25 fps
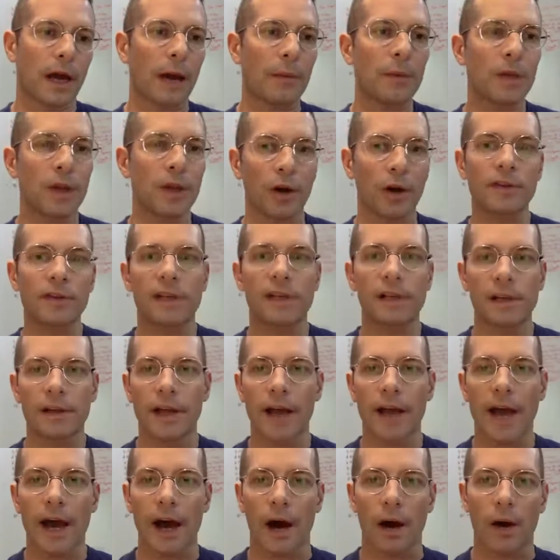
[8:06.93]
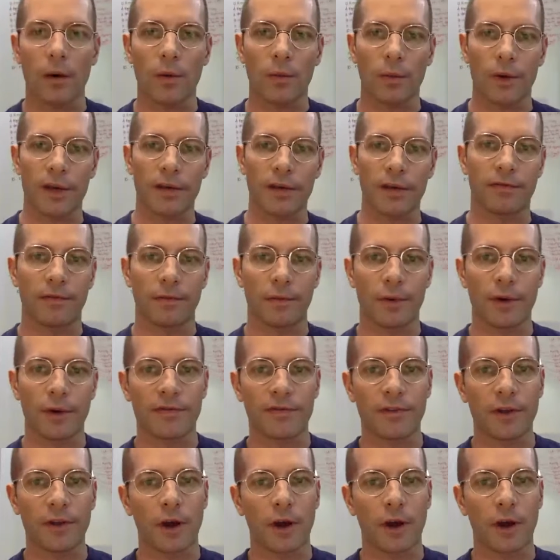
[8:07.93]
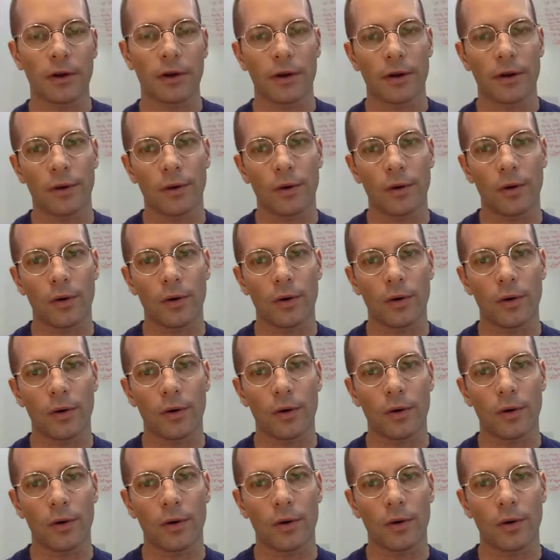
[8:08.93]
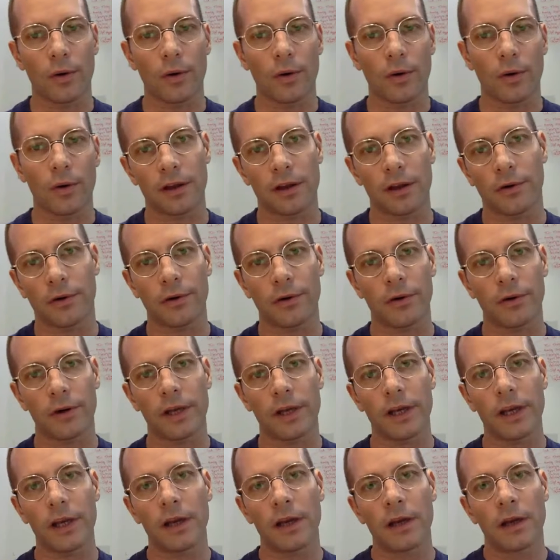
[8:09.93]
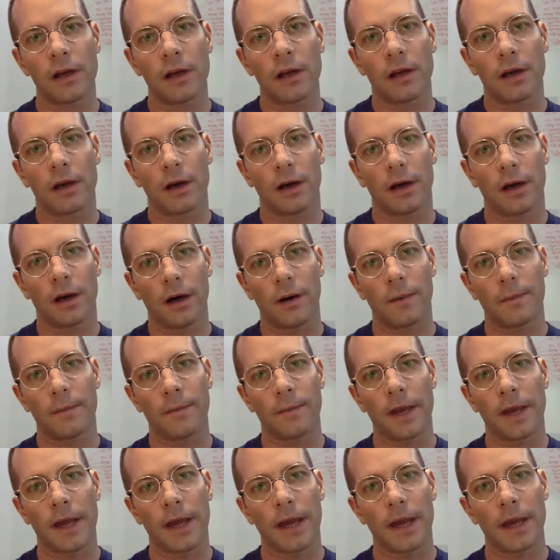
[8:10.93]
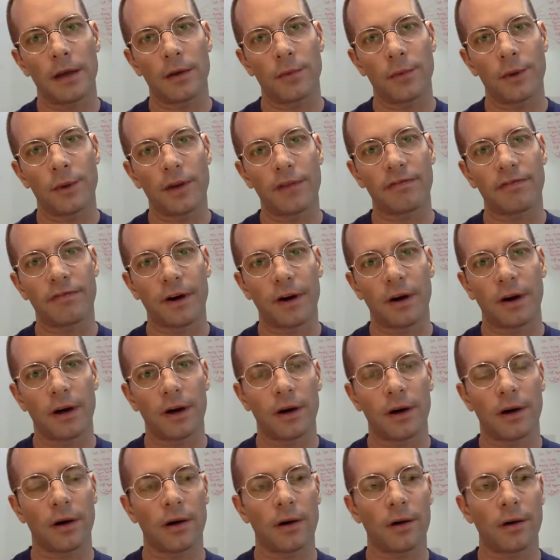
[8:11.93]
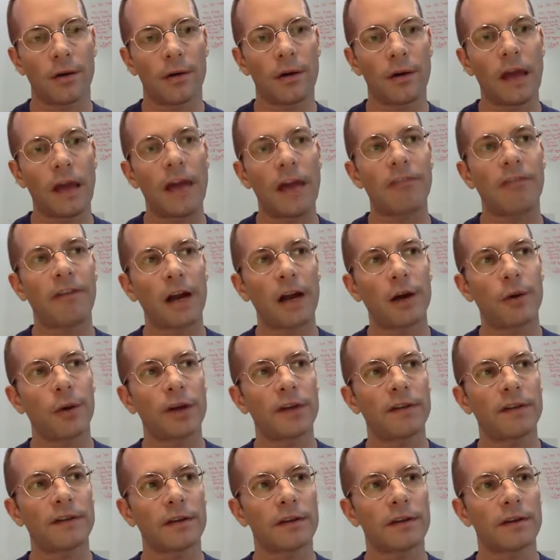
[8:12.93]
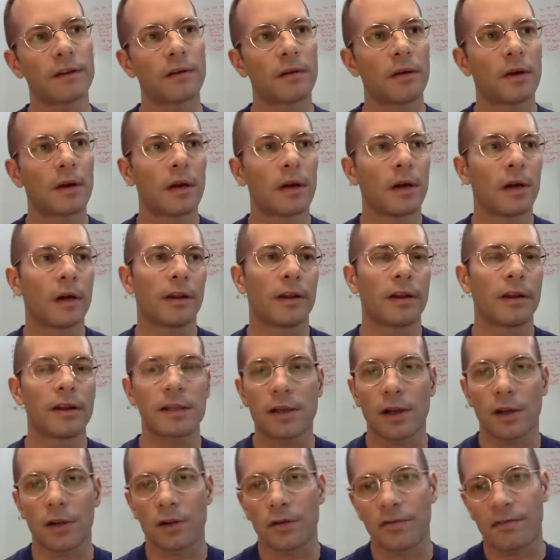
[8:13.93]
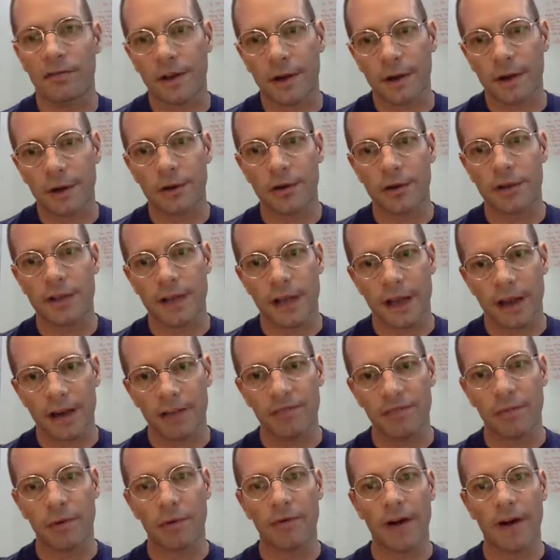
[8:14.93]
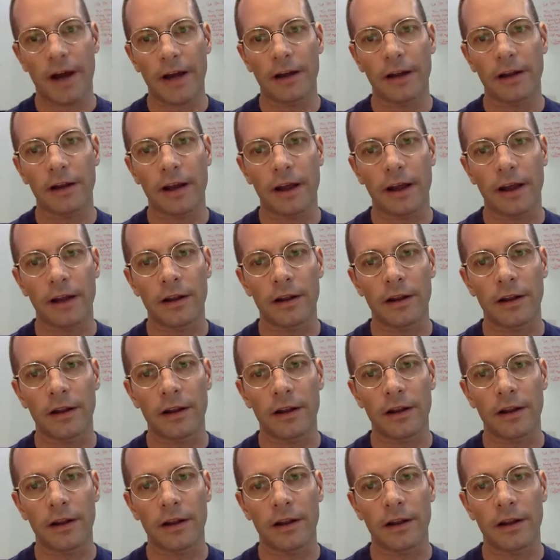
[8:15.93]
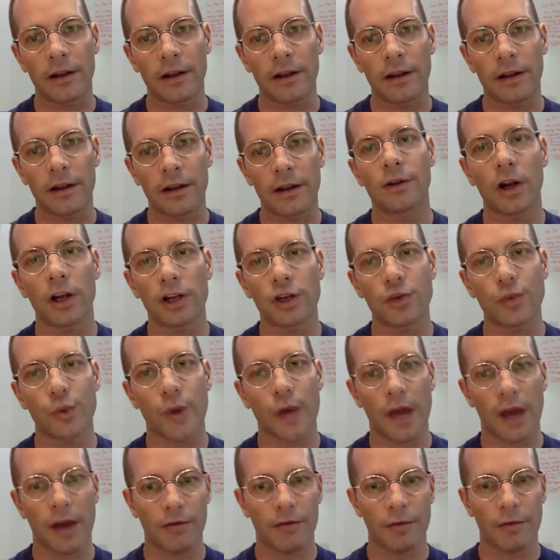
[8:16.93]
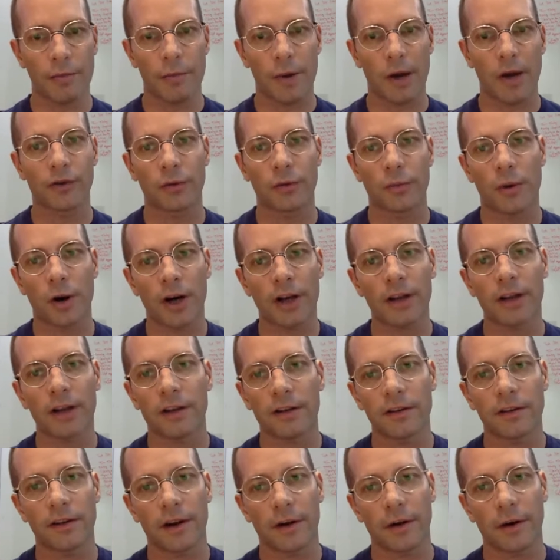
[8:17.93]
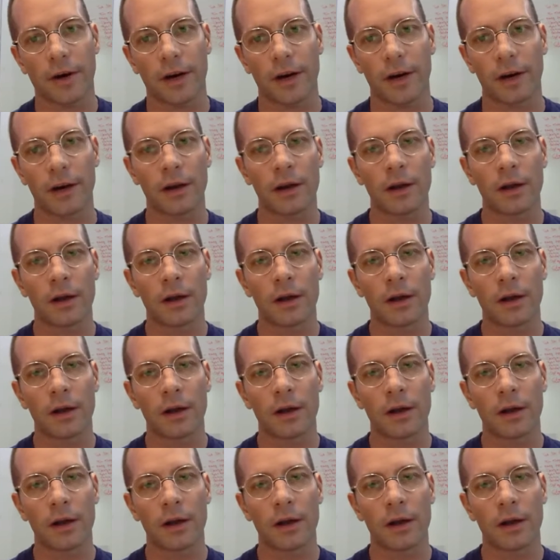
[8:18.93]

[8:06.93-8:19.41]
until now we've done almost everything internally. And we've evaluated this on the figures they have provided and the knowledge we have about the market they're in.